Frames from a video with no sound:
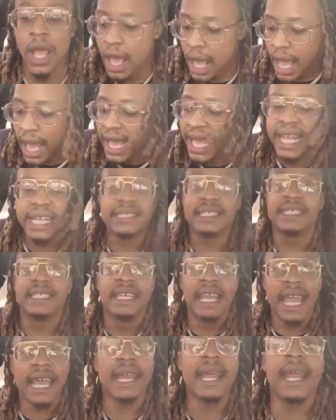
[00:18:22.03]
He's
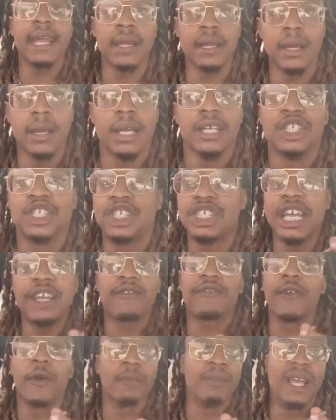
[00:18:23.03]
getting shit
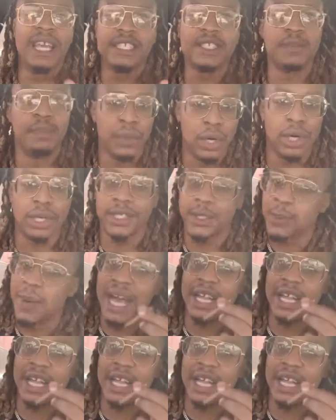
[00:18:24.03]
from his books by